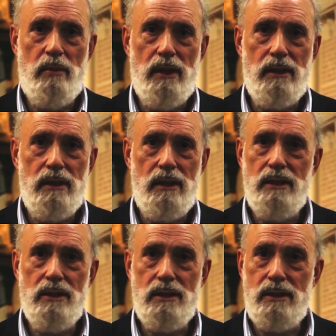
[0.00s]
but
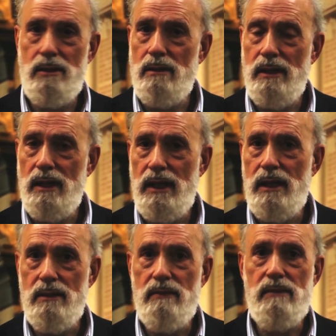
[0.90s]
is certainly a
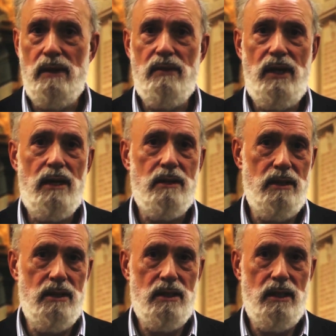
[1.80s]
land of doubt
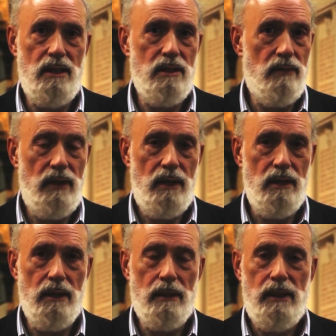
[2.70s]
these days, if
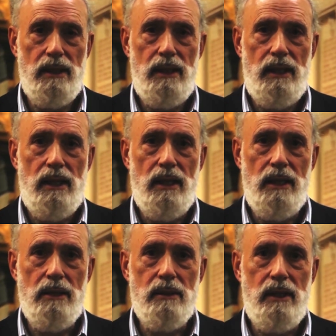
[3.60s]
anything.
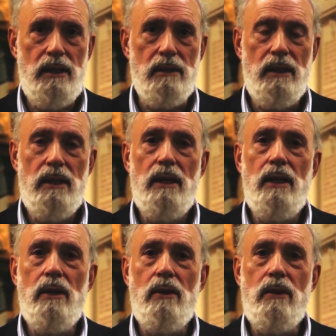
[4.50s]
Now,
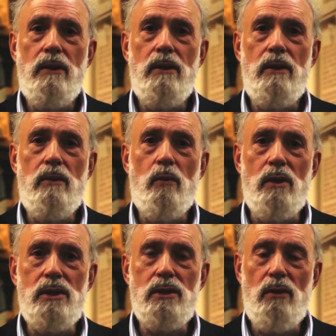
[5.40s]

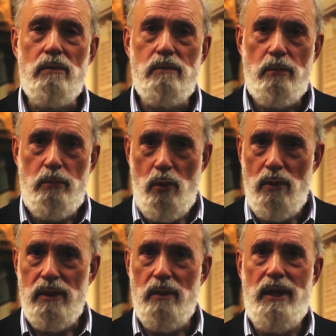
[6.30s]
what's so
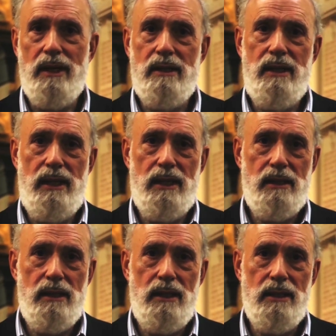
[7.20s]
important about
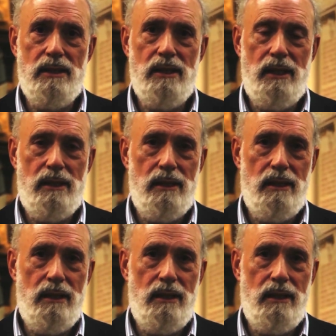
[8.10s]
that is that